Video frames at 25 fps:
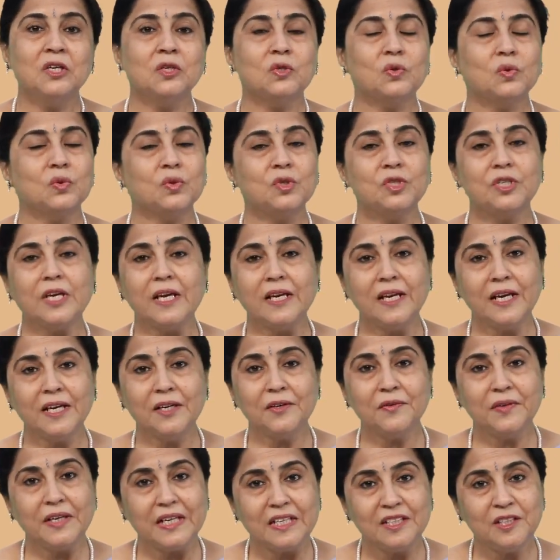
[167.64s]
So shall I
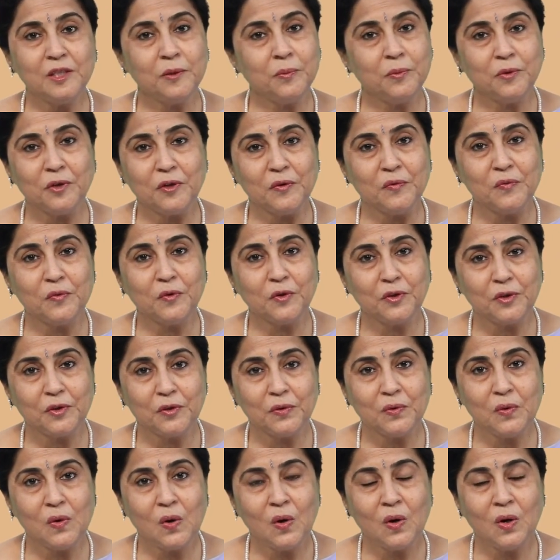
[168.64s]
read the poem for
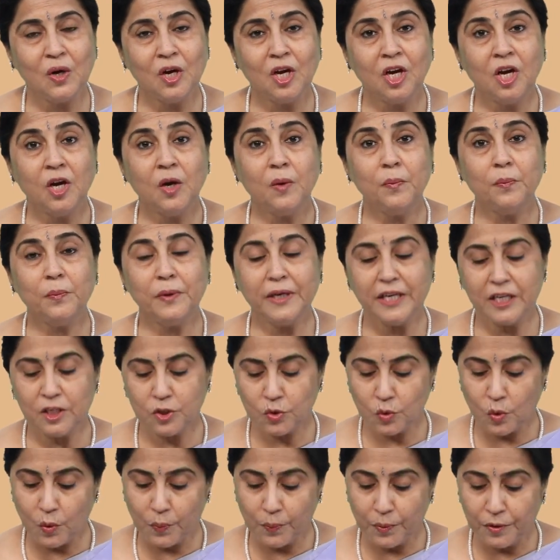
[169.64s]
you?
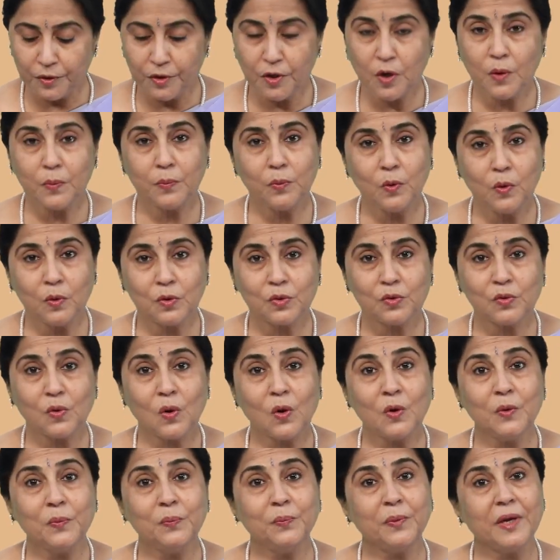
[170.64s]
Please open your books
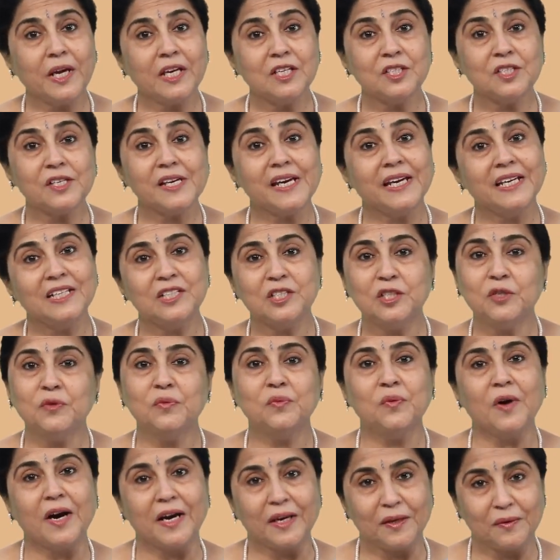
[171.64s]
on page
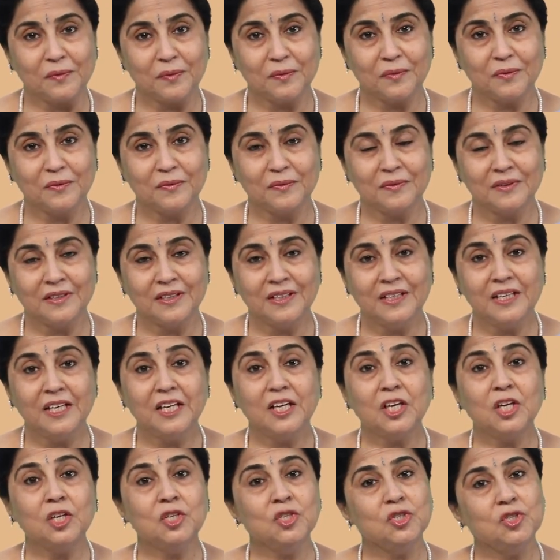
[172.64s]
85.
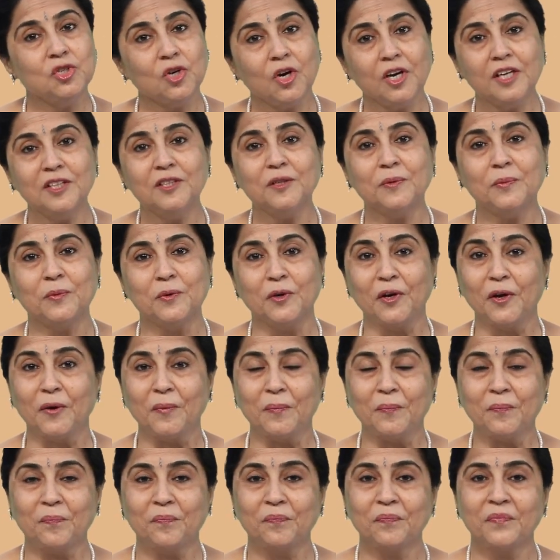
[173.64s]
Enjoy the
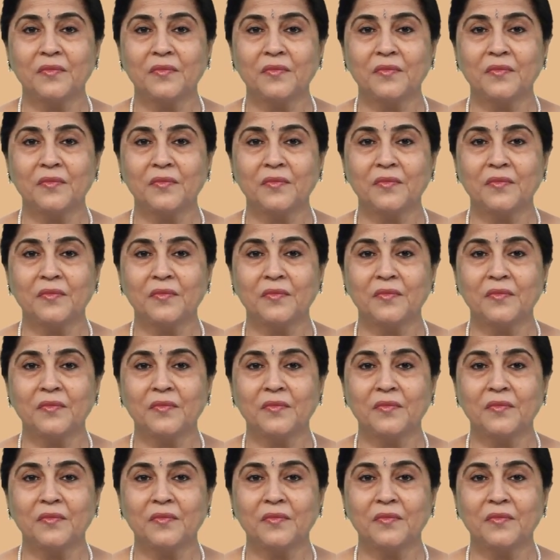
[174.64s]
poem.